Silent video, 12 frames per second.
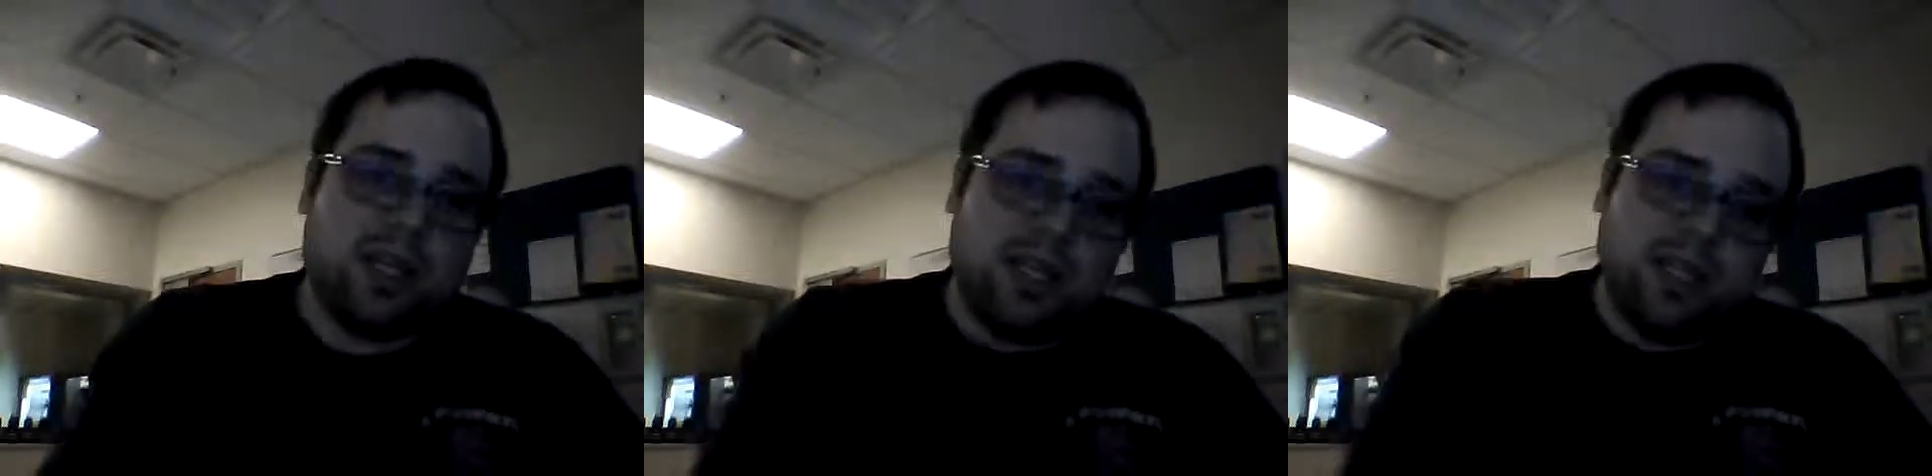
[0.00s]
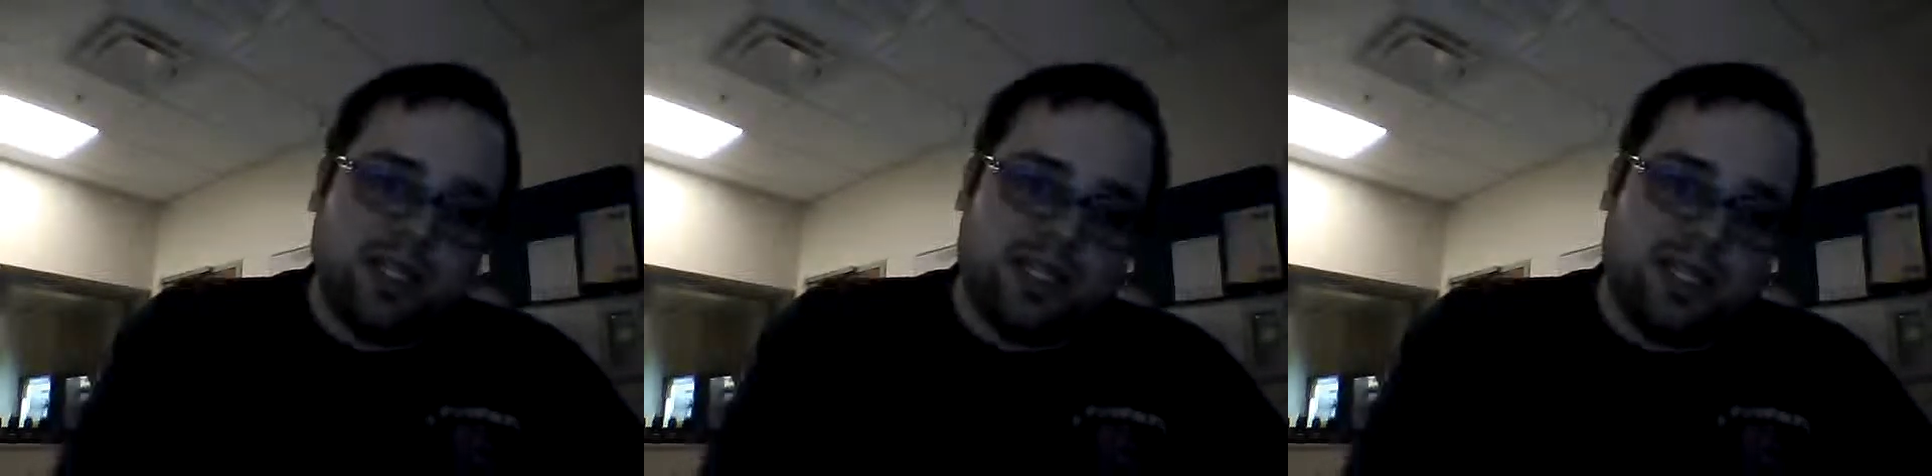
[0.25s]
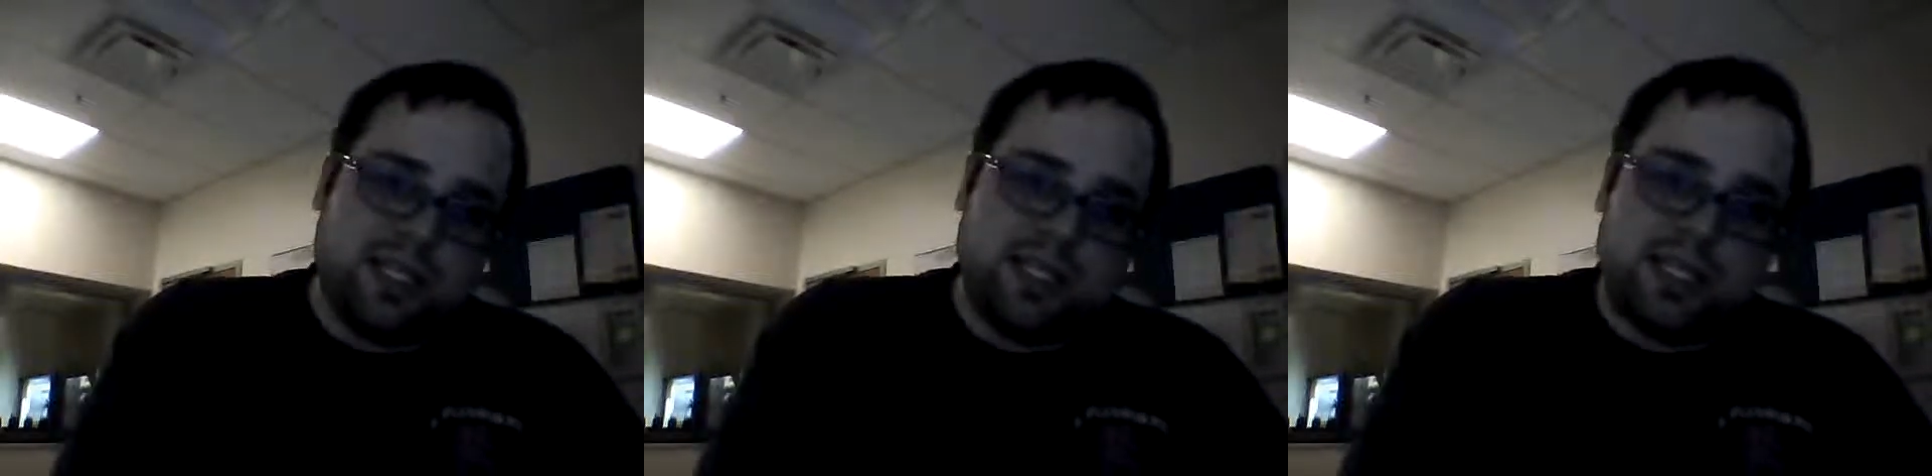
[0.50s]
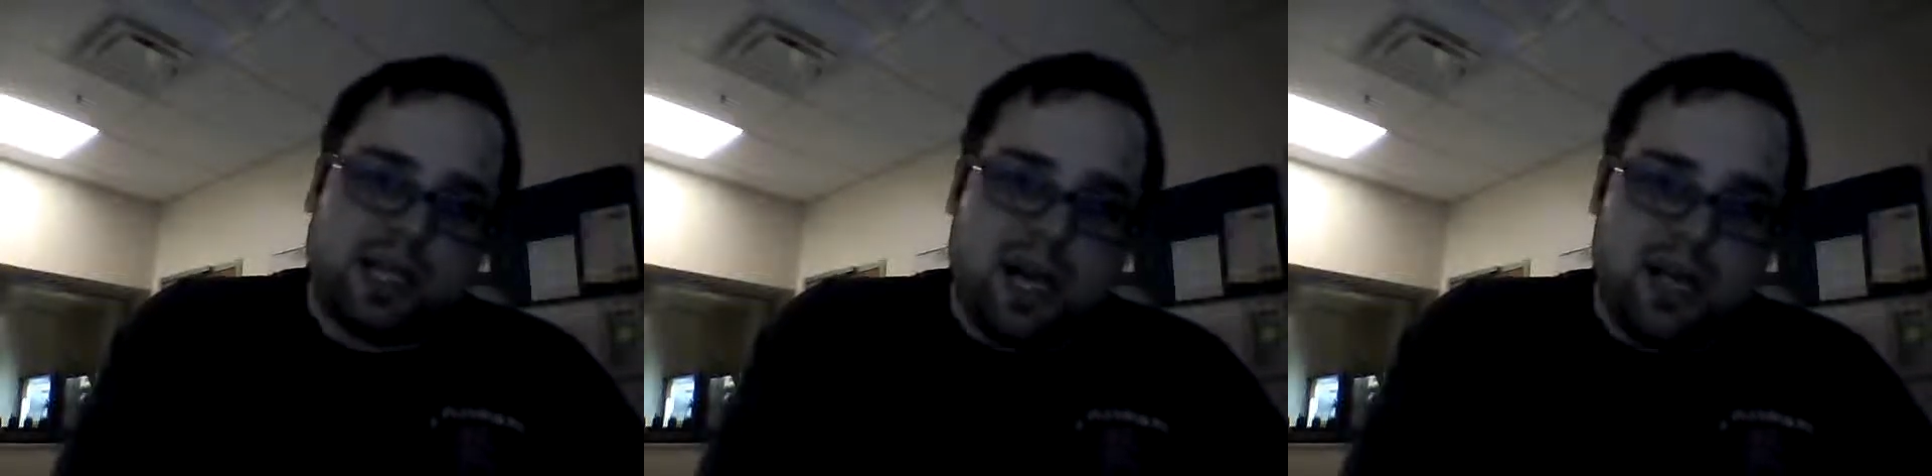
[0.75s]
this is
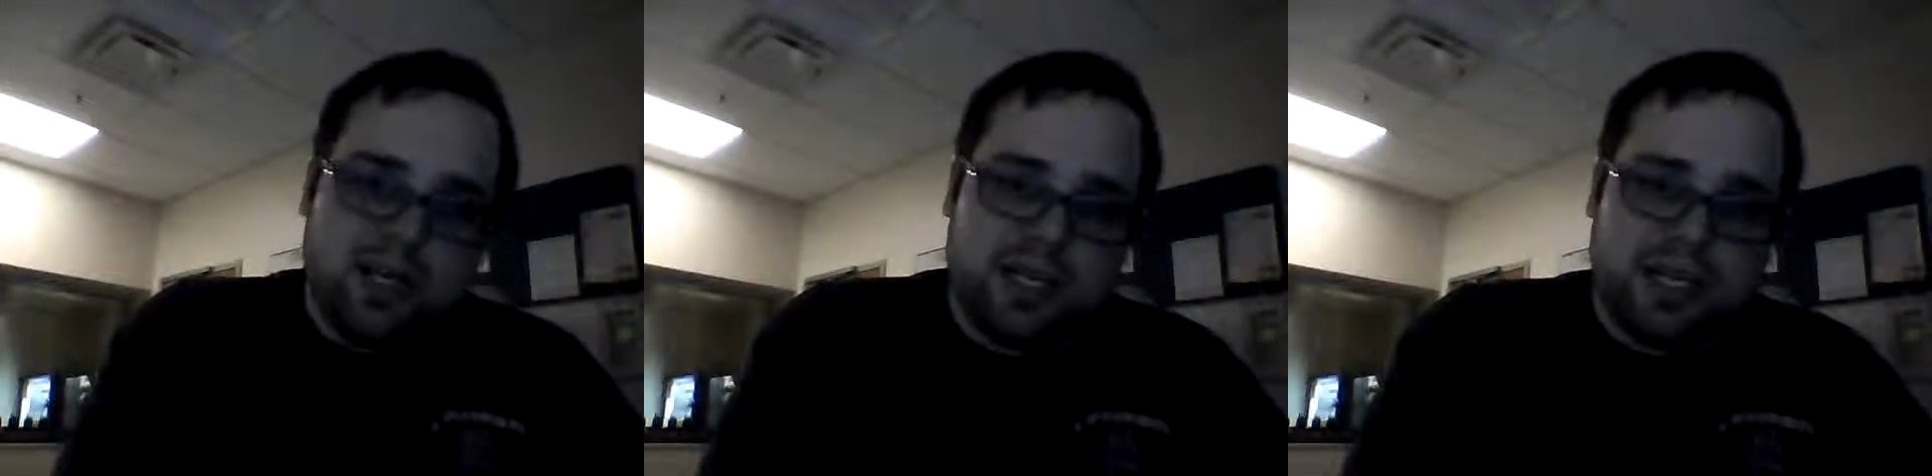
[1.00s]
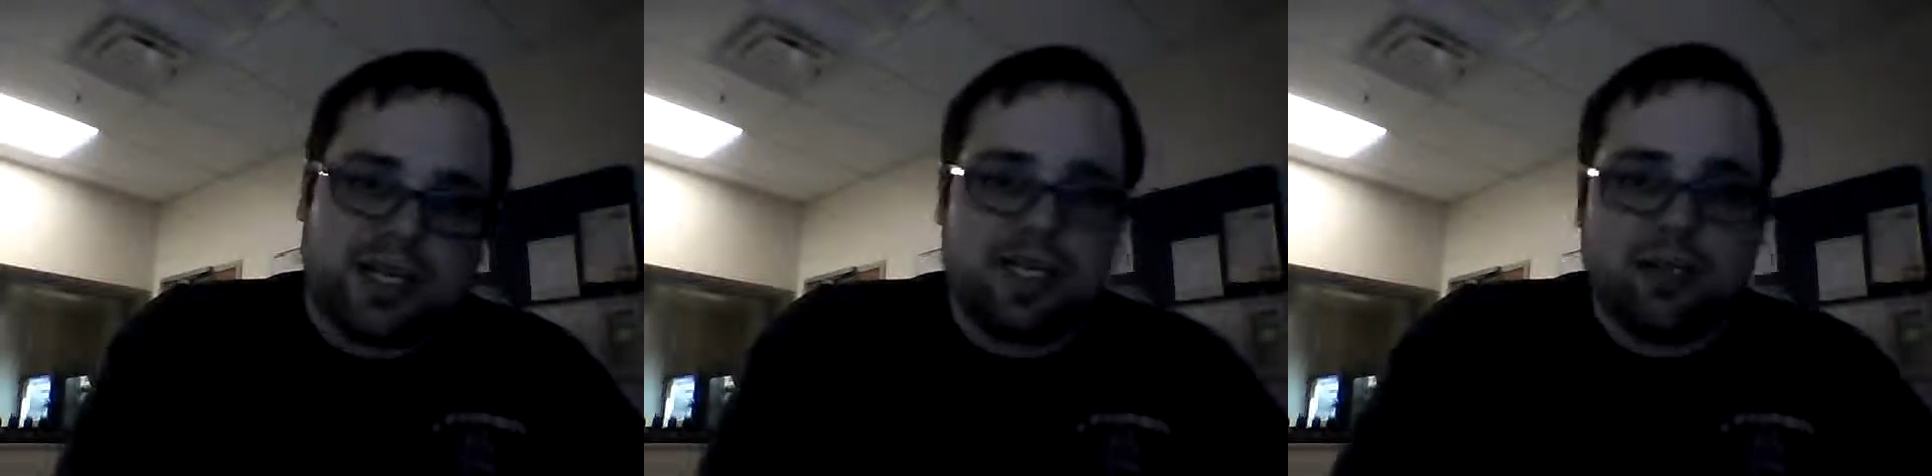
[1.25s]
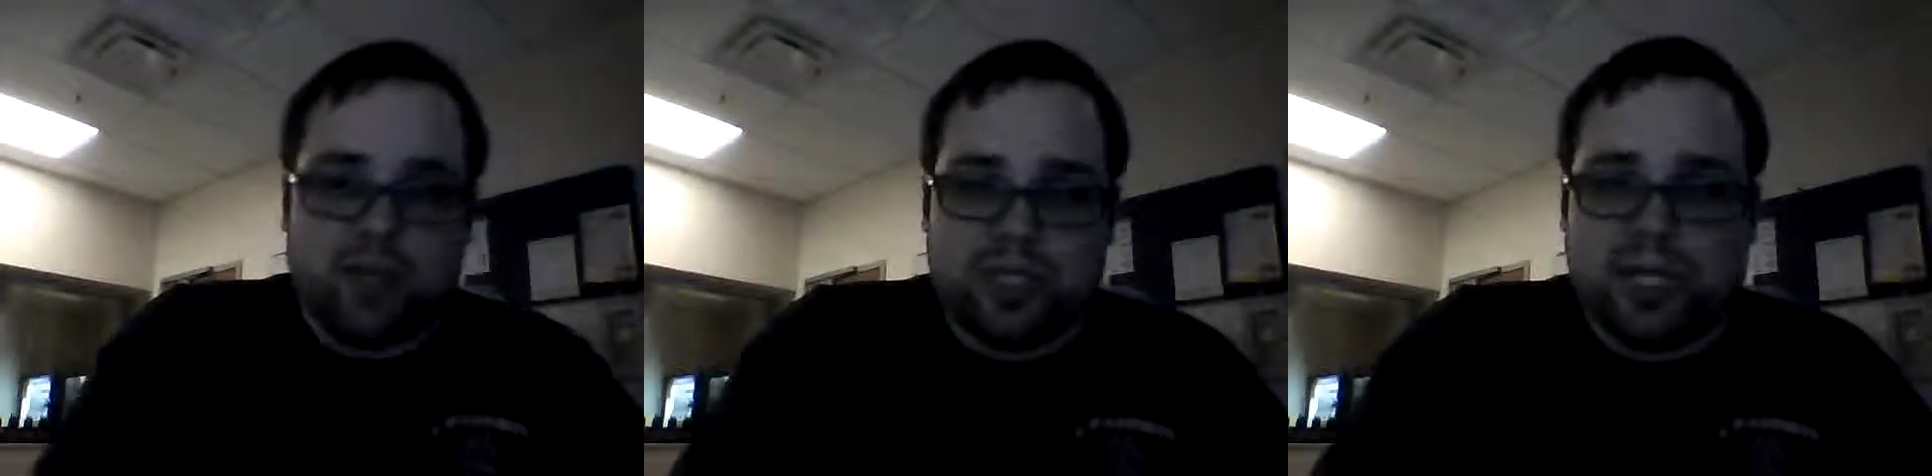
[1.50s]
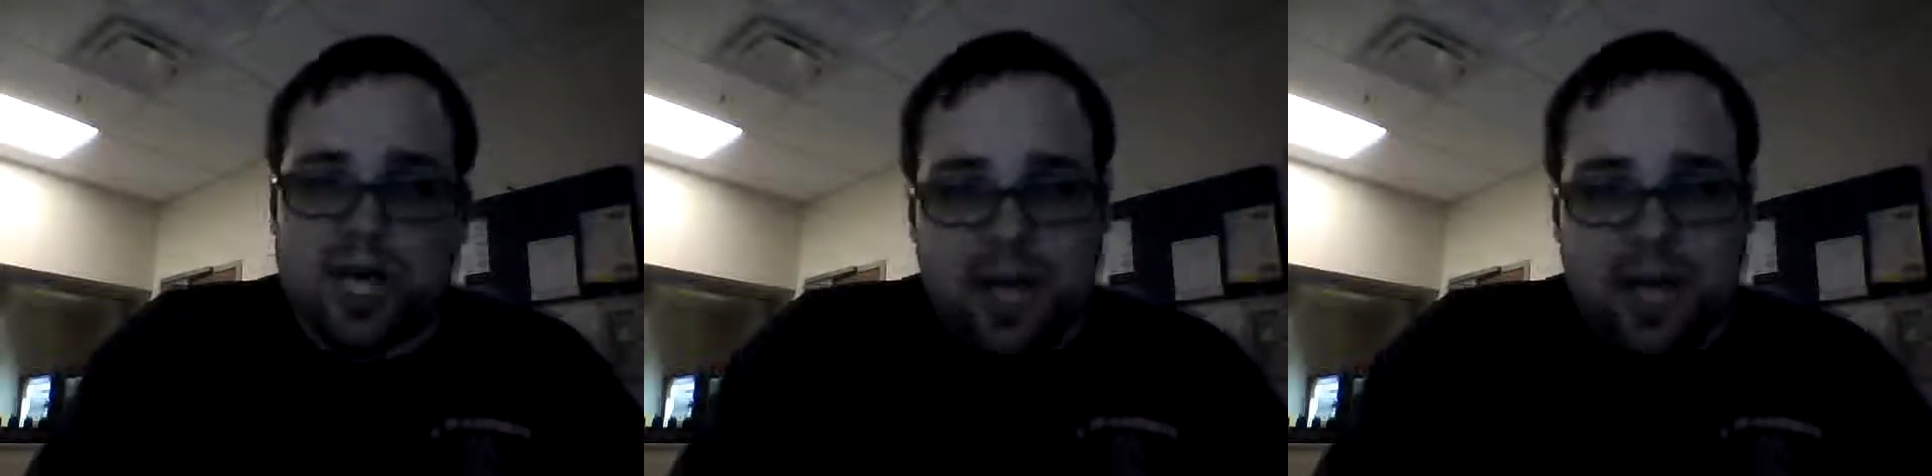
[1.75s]
the context in which